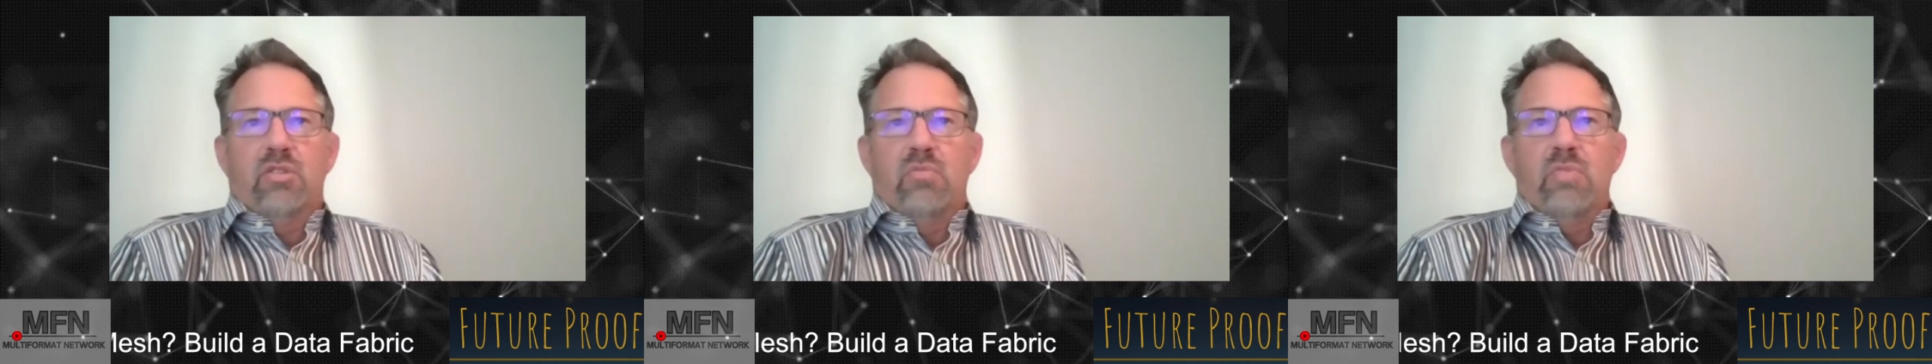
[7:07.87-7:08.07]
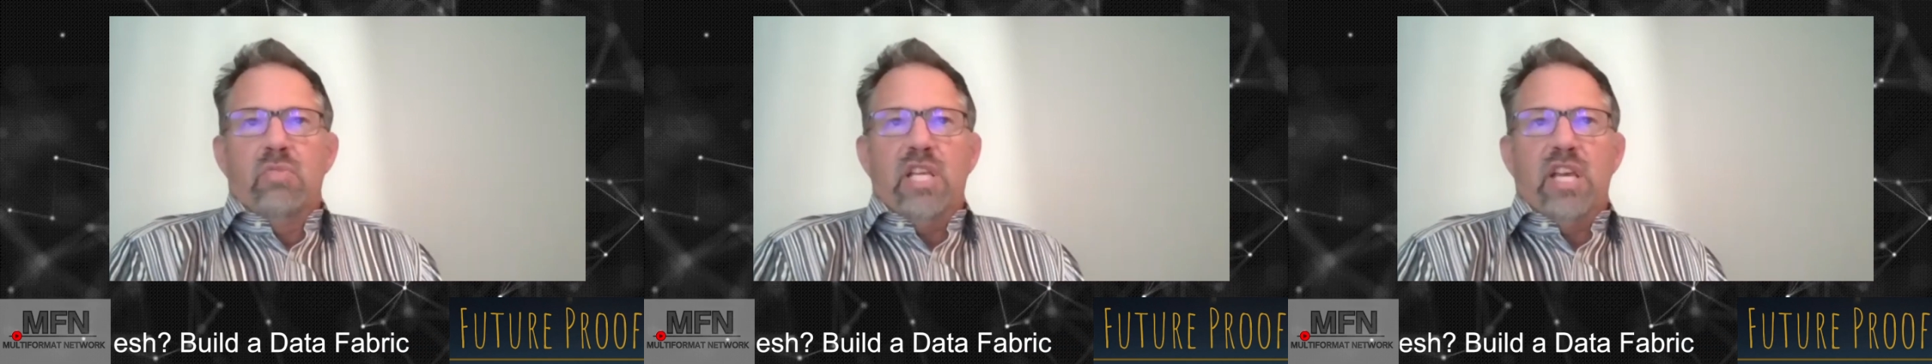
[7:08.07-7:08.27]

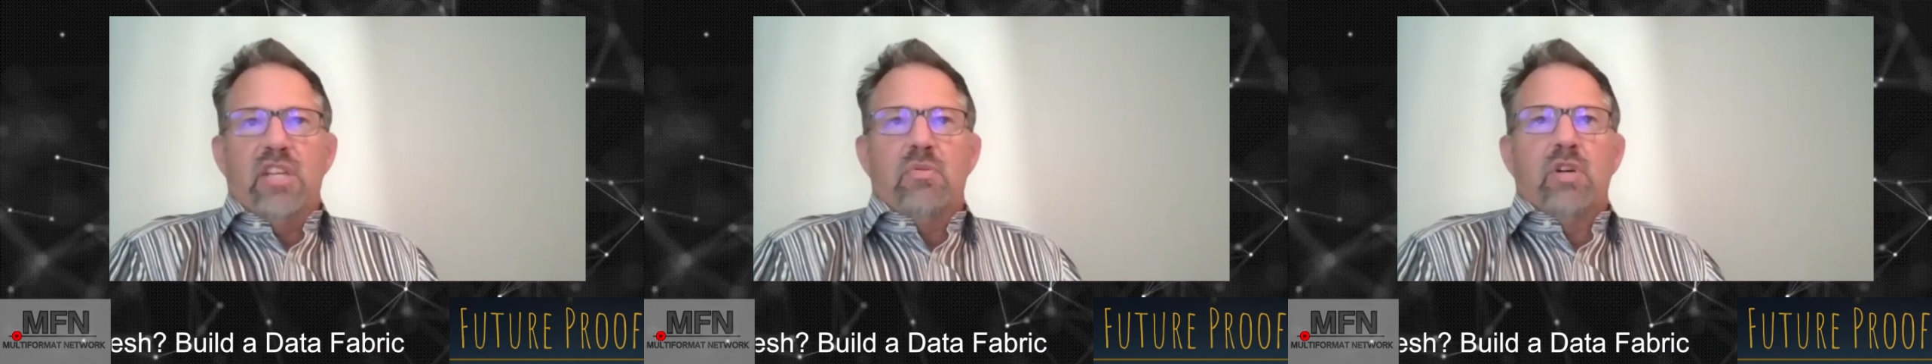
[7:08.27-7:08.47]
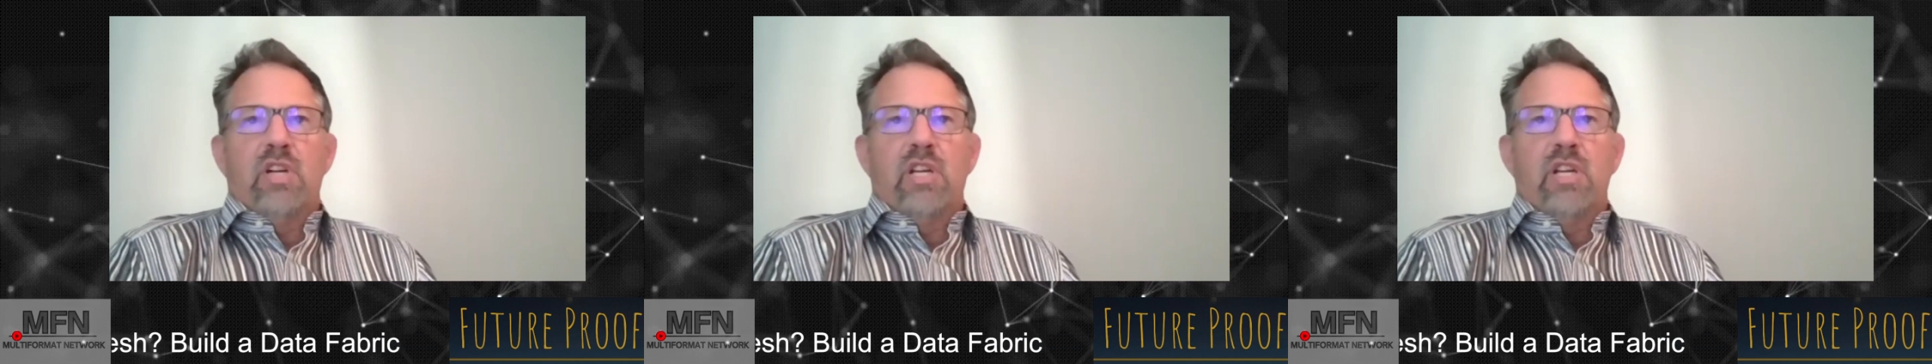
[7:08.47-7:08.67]
To me,
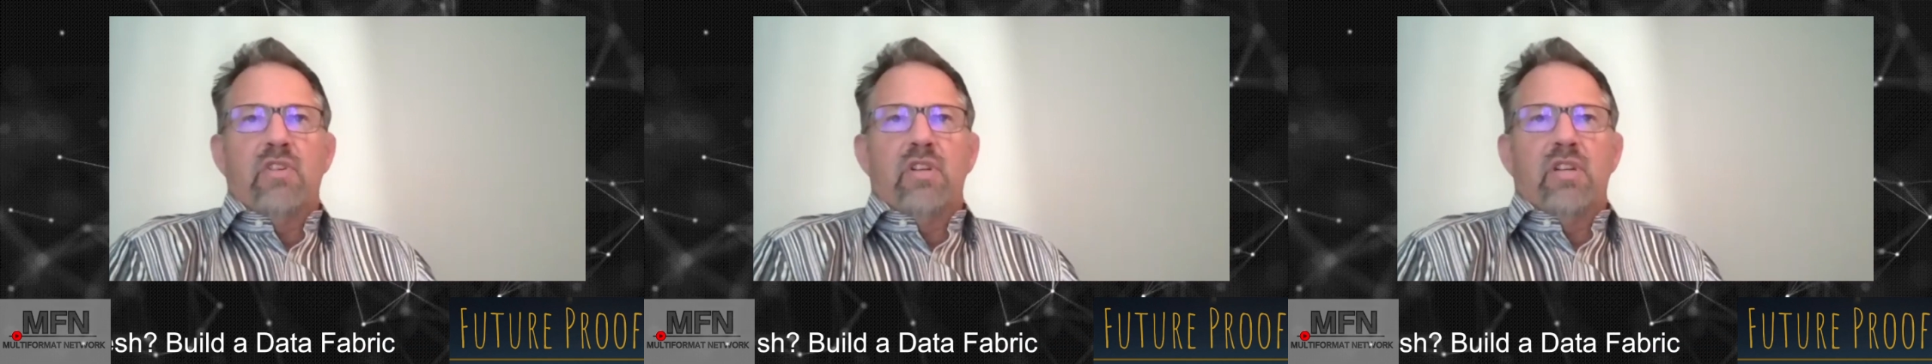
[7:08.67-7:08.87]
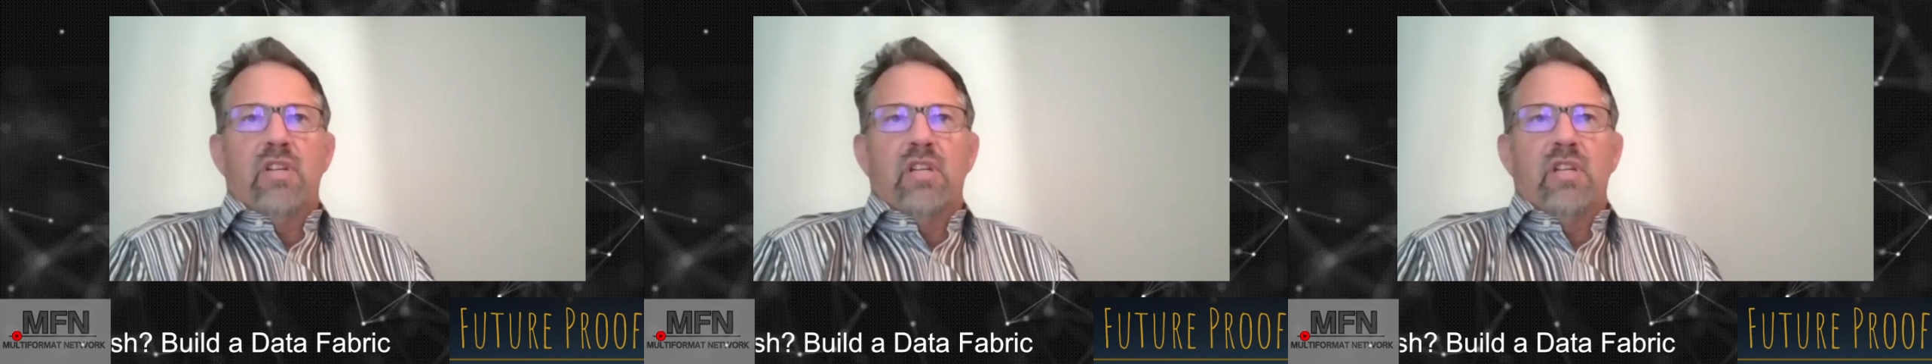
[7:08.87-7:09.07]
that's where
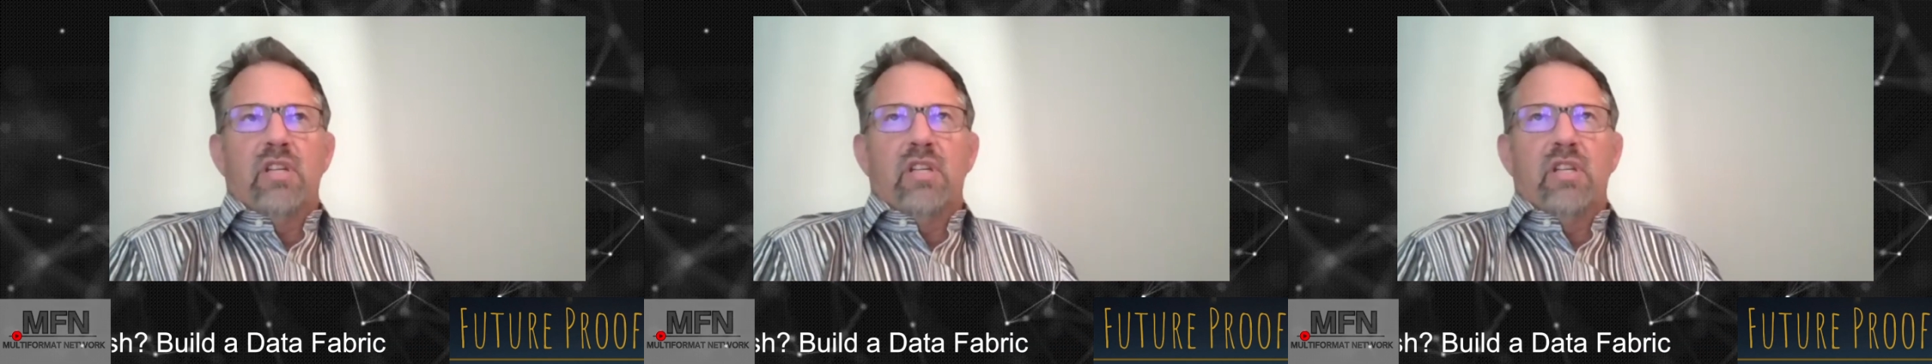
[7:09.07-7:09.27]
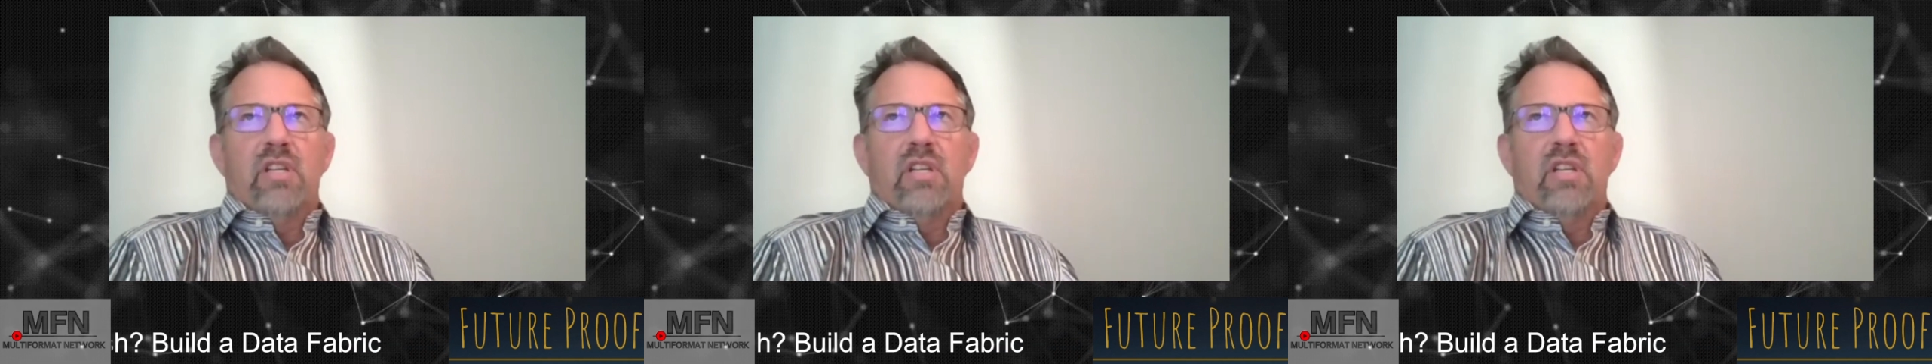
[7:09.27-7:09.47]
even
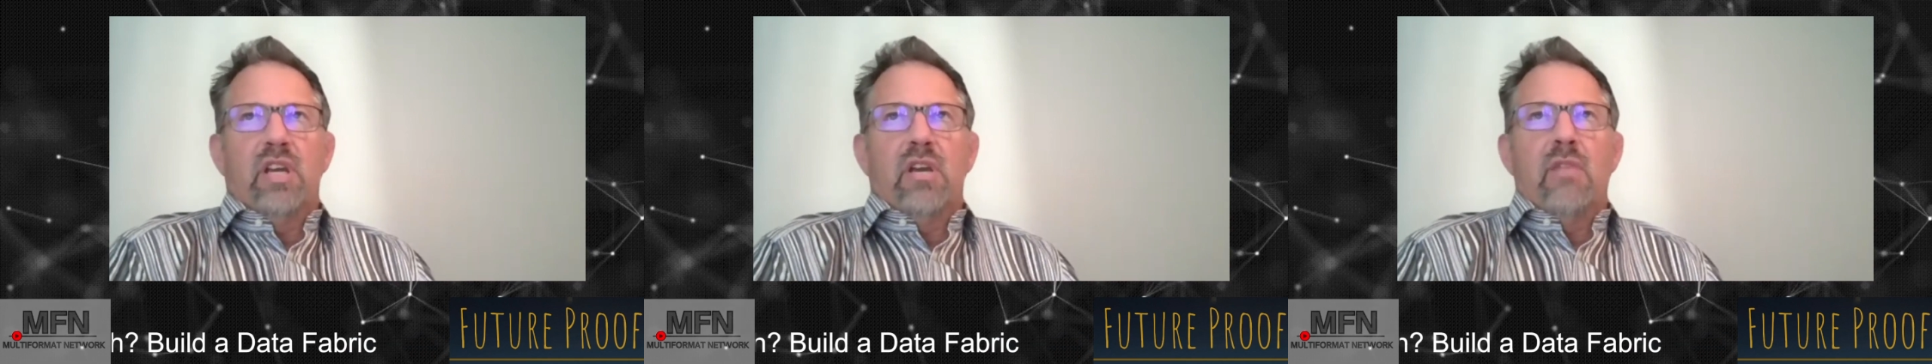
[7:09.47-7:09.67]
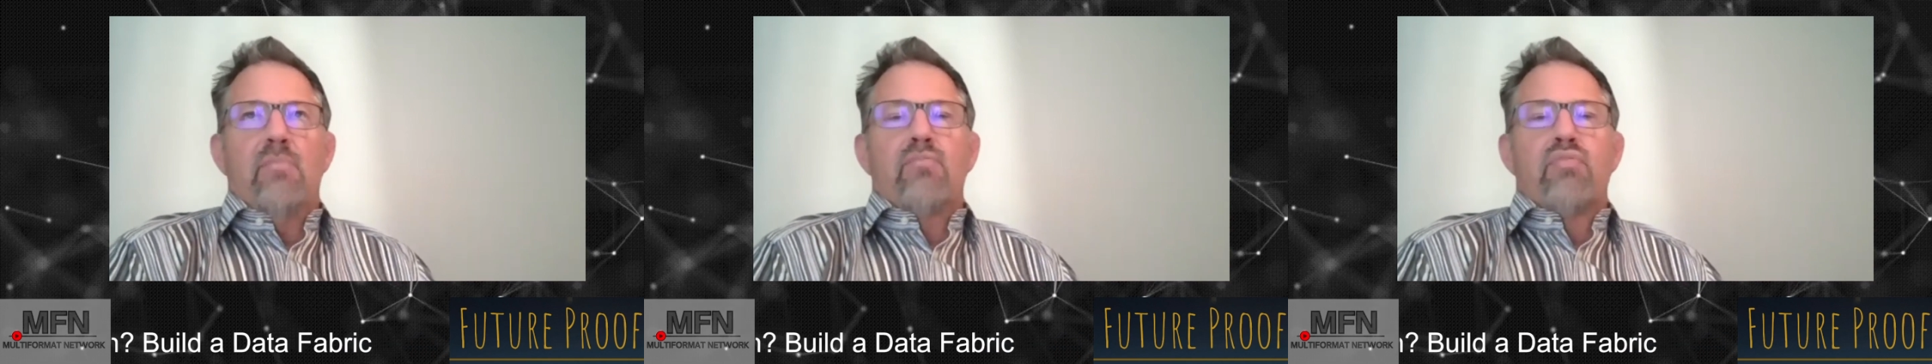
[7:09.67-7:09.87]

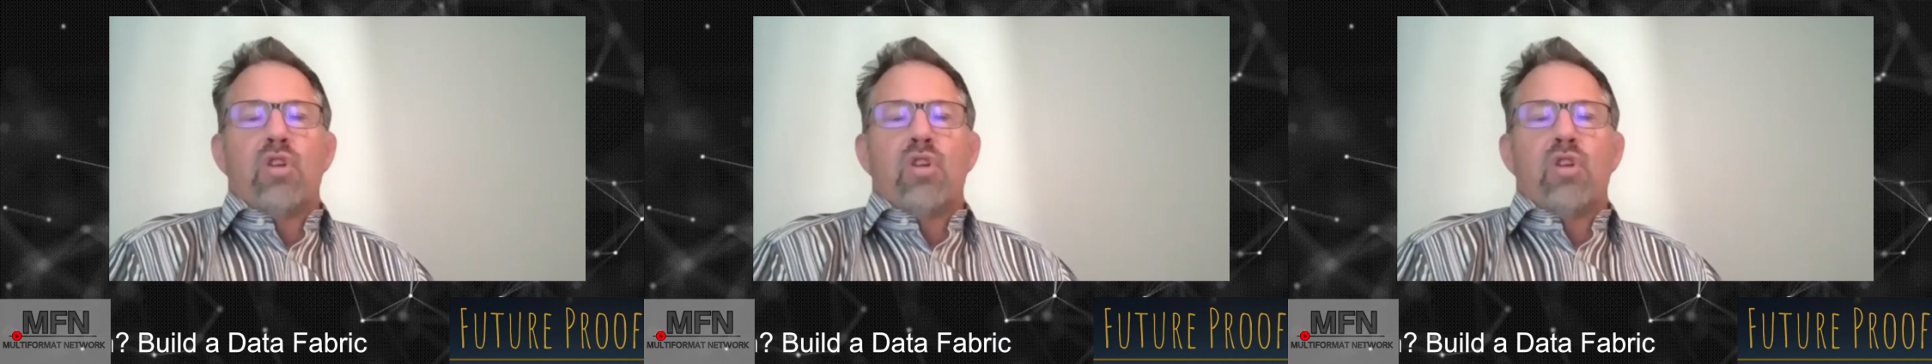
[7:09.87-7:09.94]
a